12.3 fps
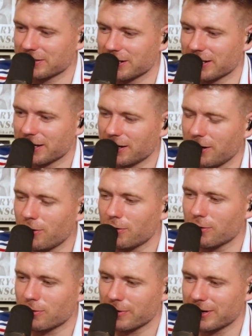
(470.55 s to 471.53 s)
they're like,
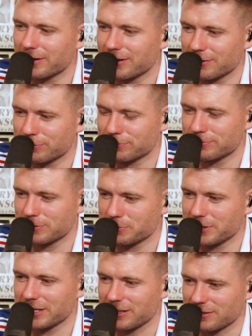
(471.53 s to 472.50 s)
hello, where are the
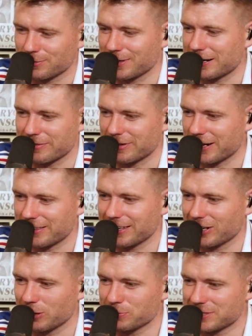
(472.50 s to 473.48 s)
Mickeys, whatever, and they
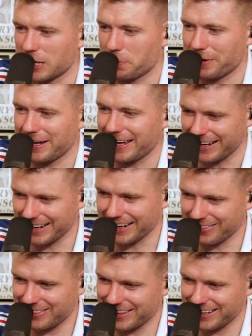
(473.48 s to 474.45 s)
get up and start playing,
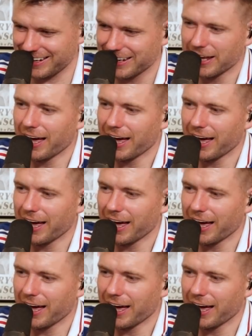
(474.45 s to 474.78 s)
and then